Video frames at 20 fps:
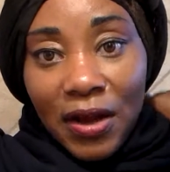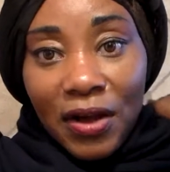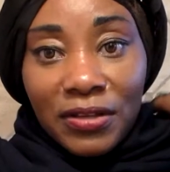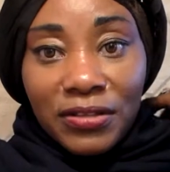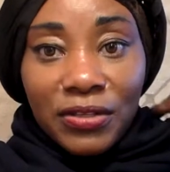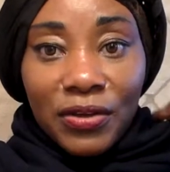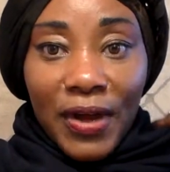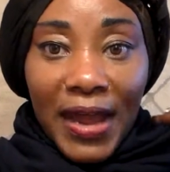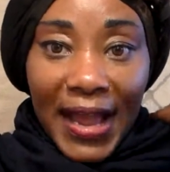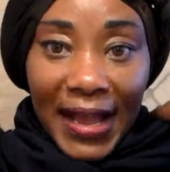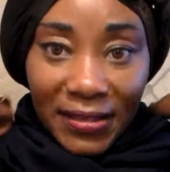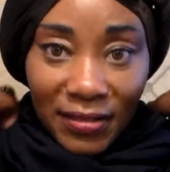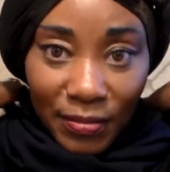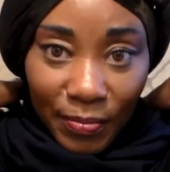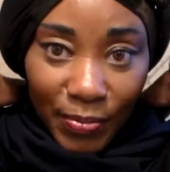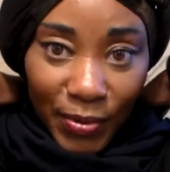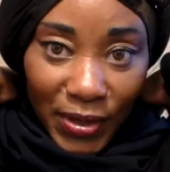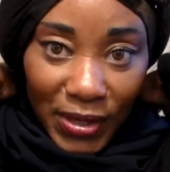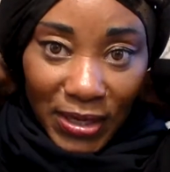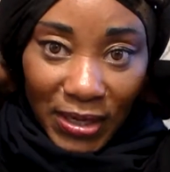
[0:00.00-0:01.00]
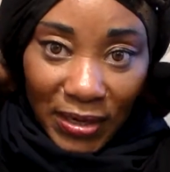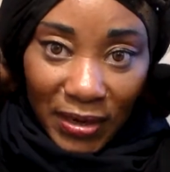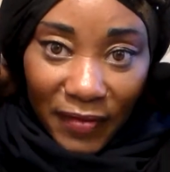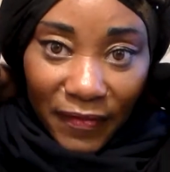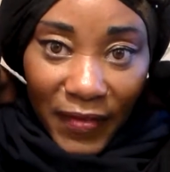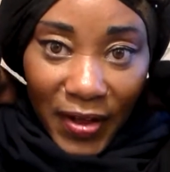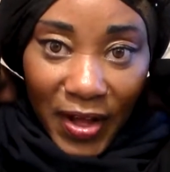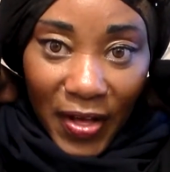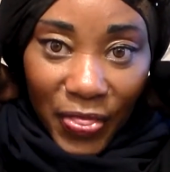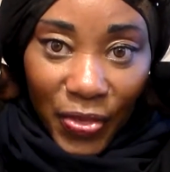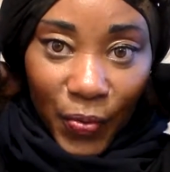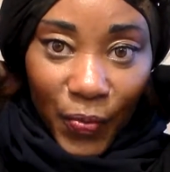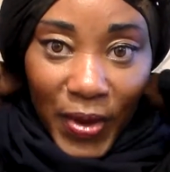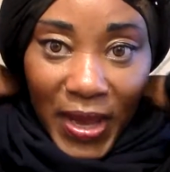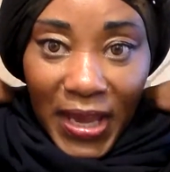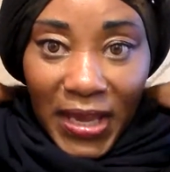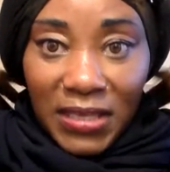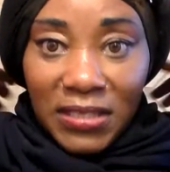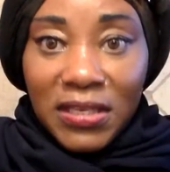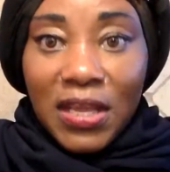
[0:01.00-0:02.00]
and it also has a booklet of other
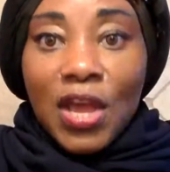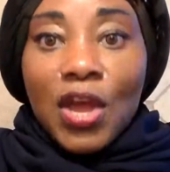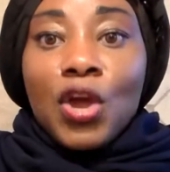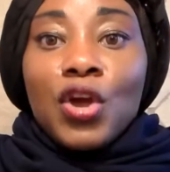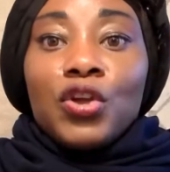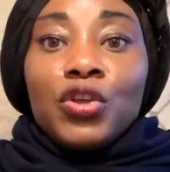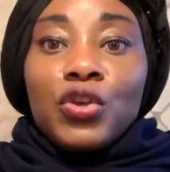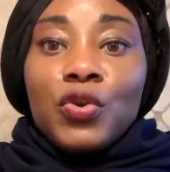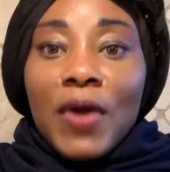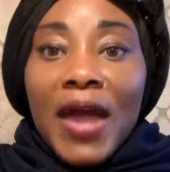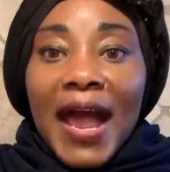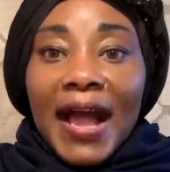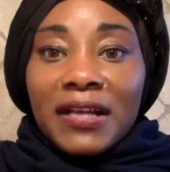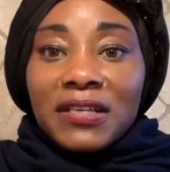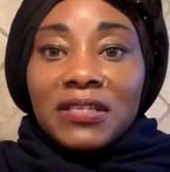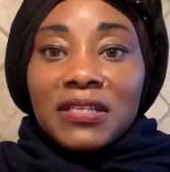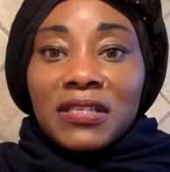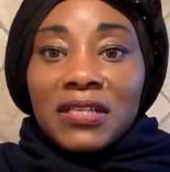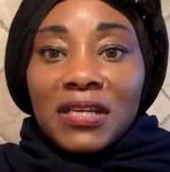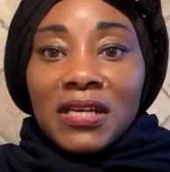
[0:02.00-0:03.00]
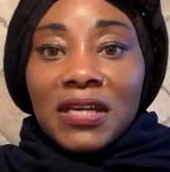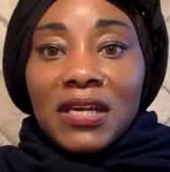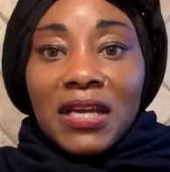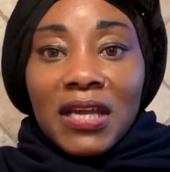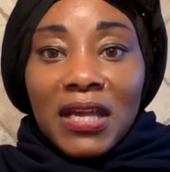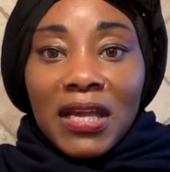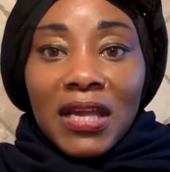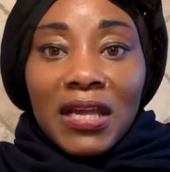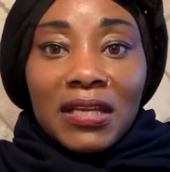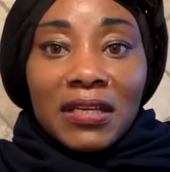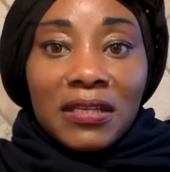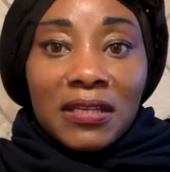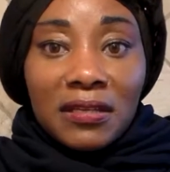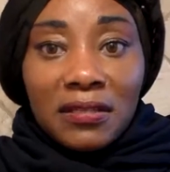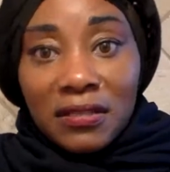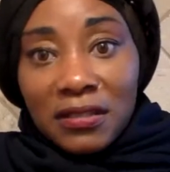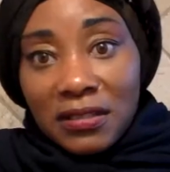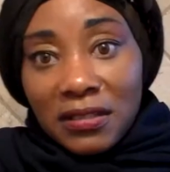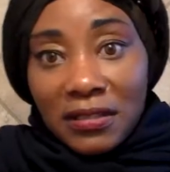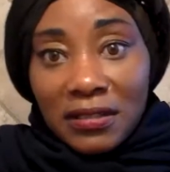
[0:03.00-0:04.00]
ways you actually
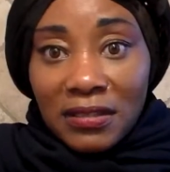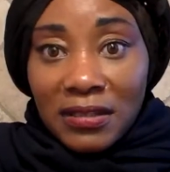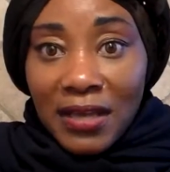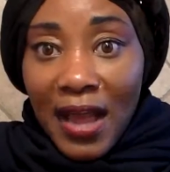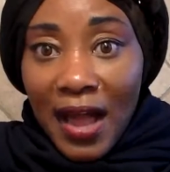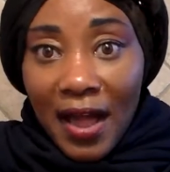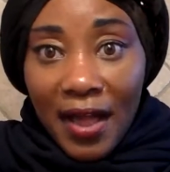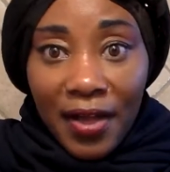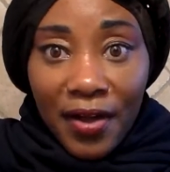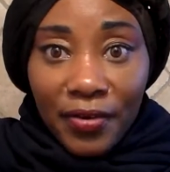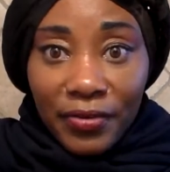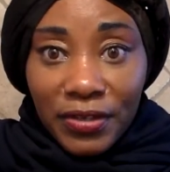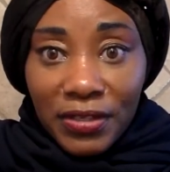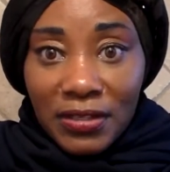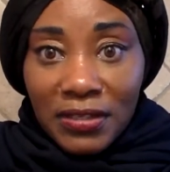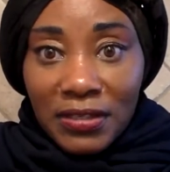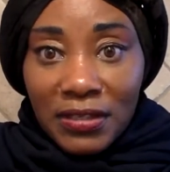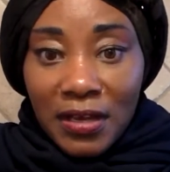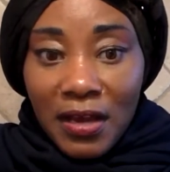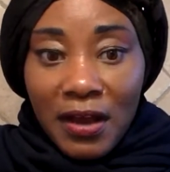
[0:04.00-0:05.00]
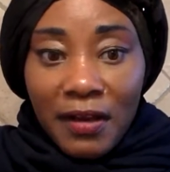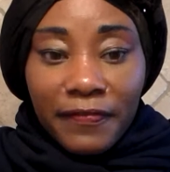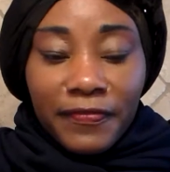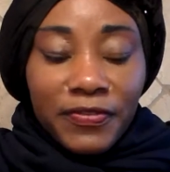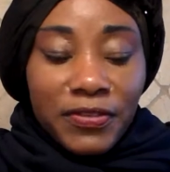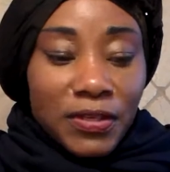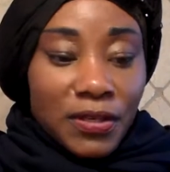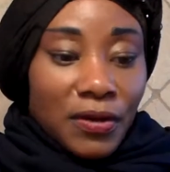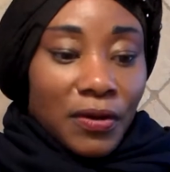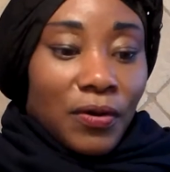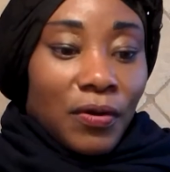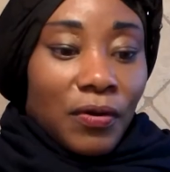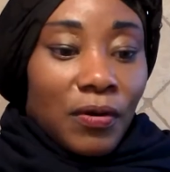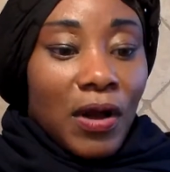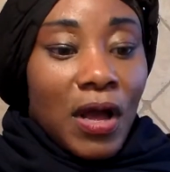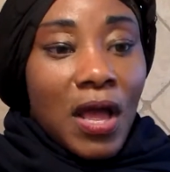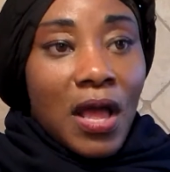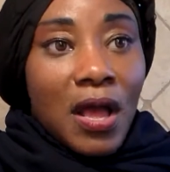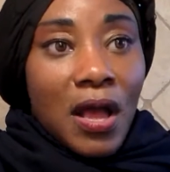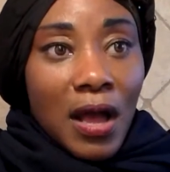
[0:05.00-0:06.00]
can style your stuff.
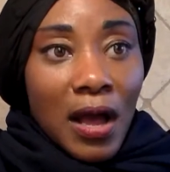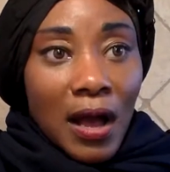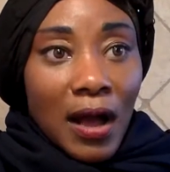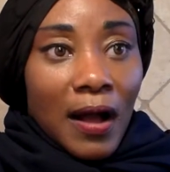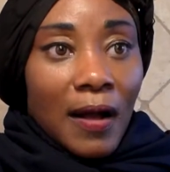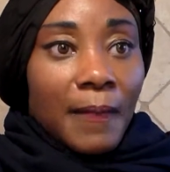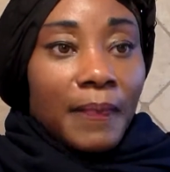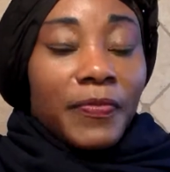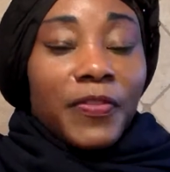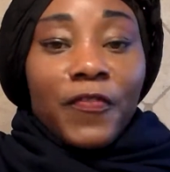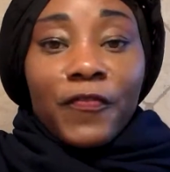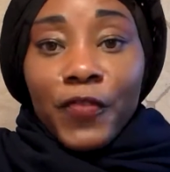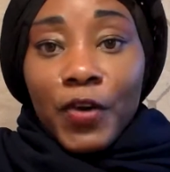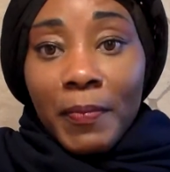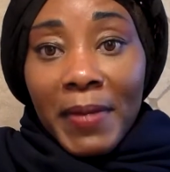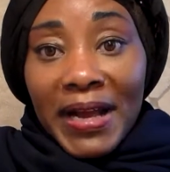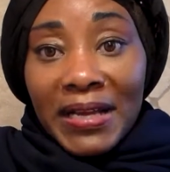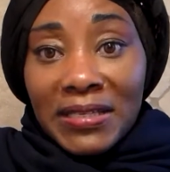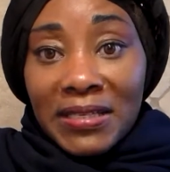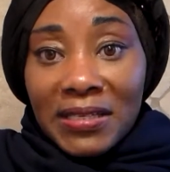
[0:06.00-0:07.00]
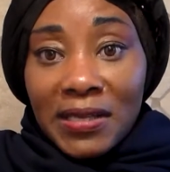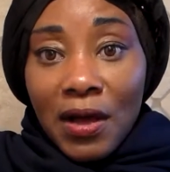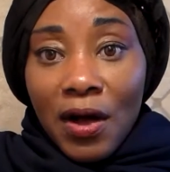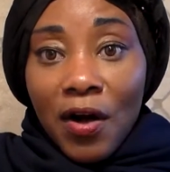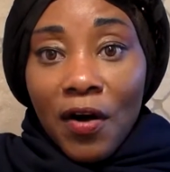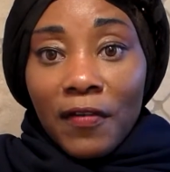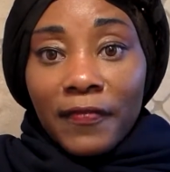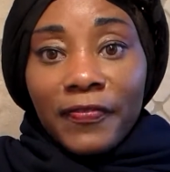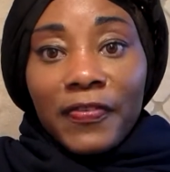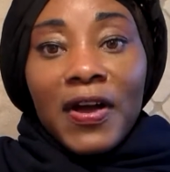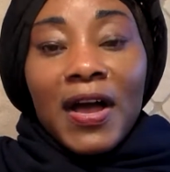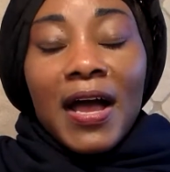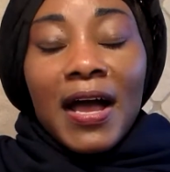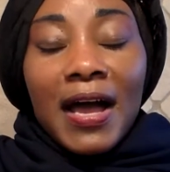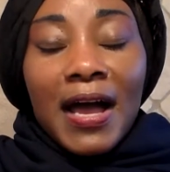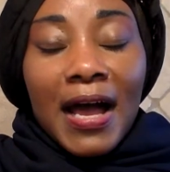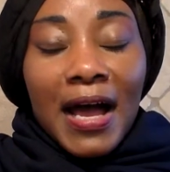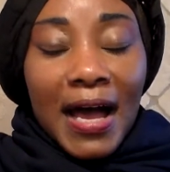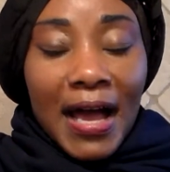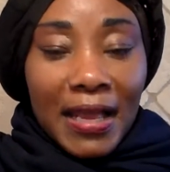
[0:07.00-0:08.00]
So for myself,
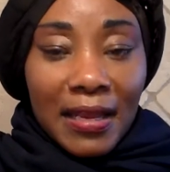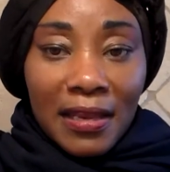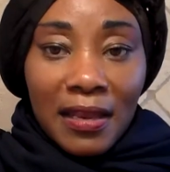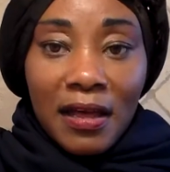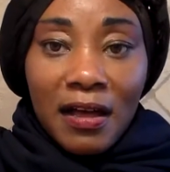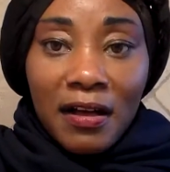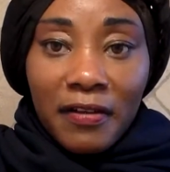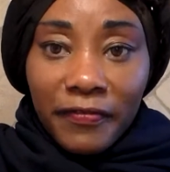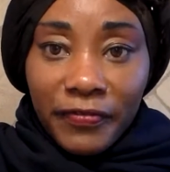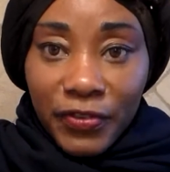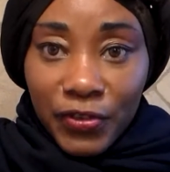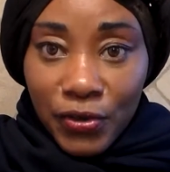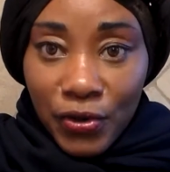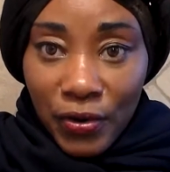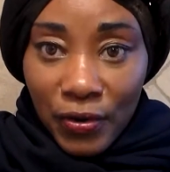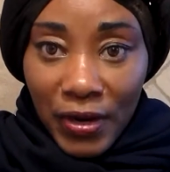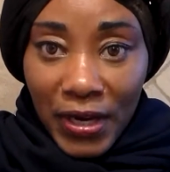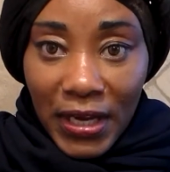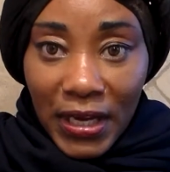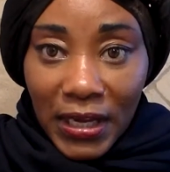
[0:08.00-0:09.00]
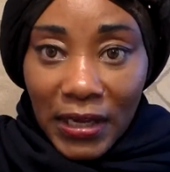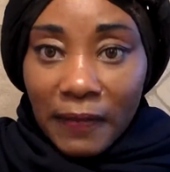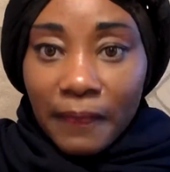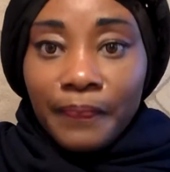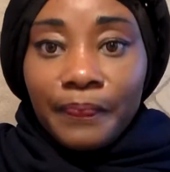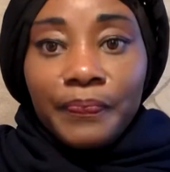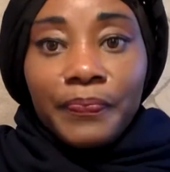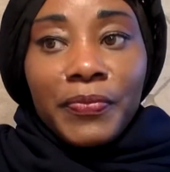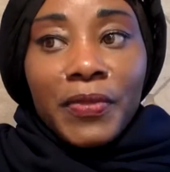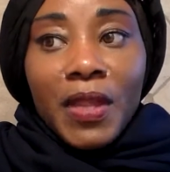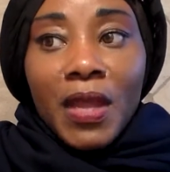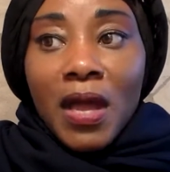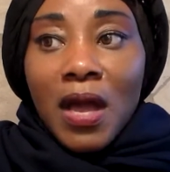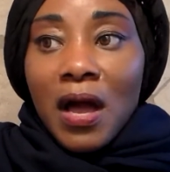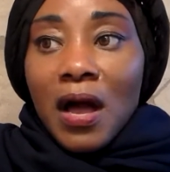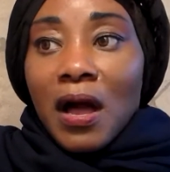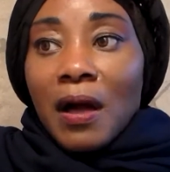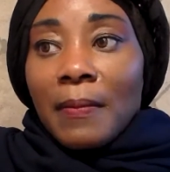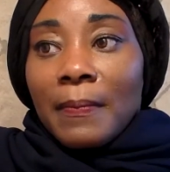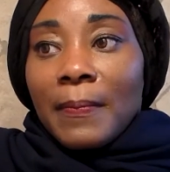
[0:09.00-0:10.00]
I love jewelry,
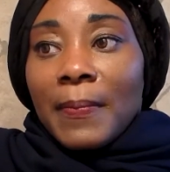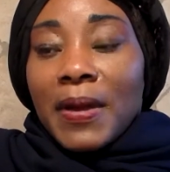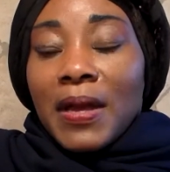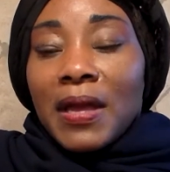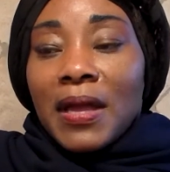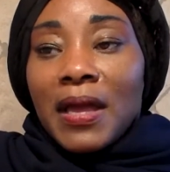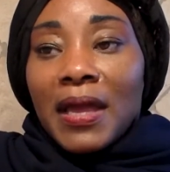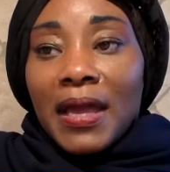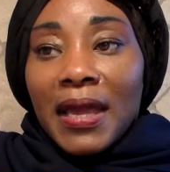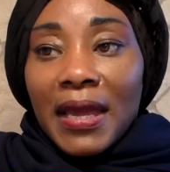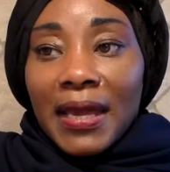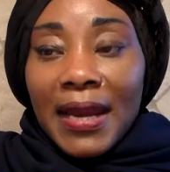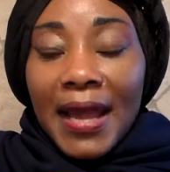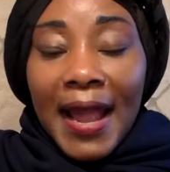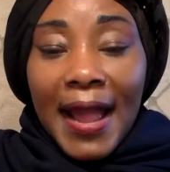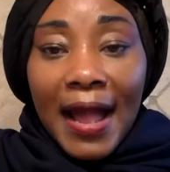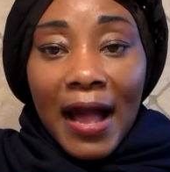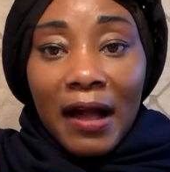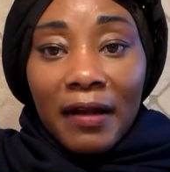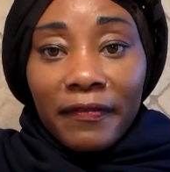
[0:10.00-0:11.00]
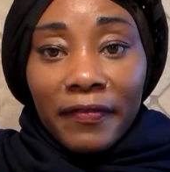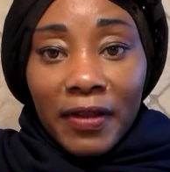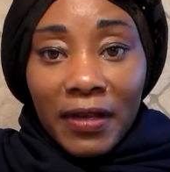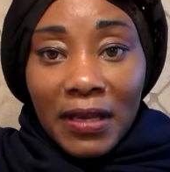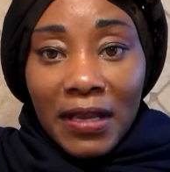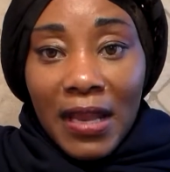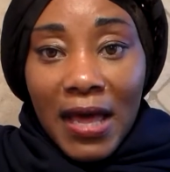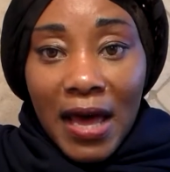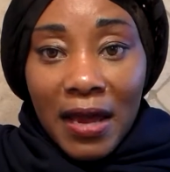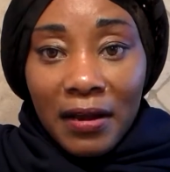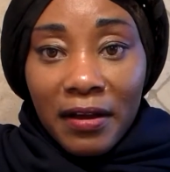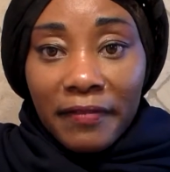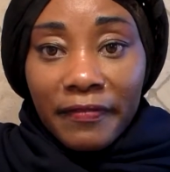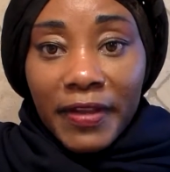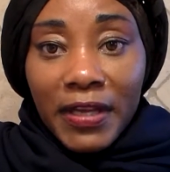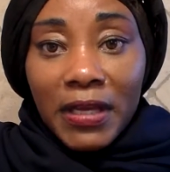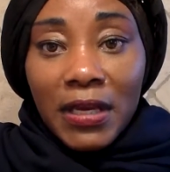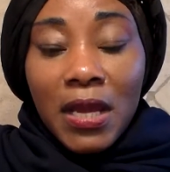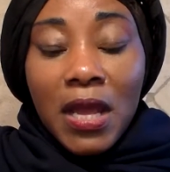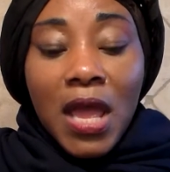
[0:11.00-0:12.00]
and I have a lot
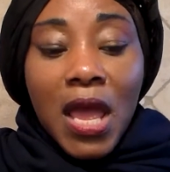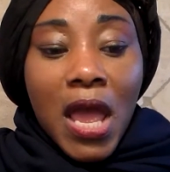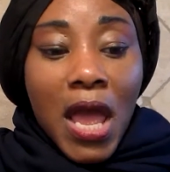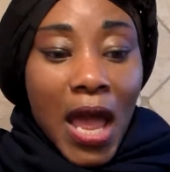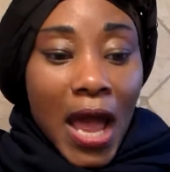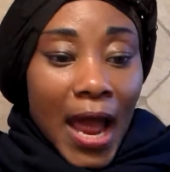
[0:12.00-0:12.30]
of it.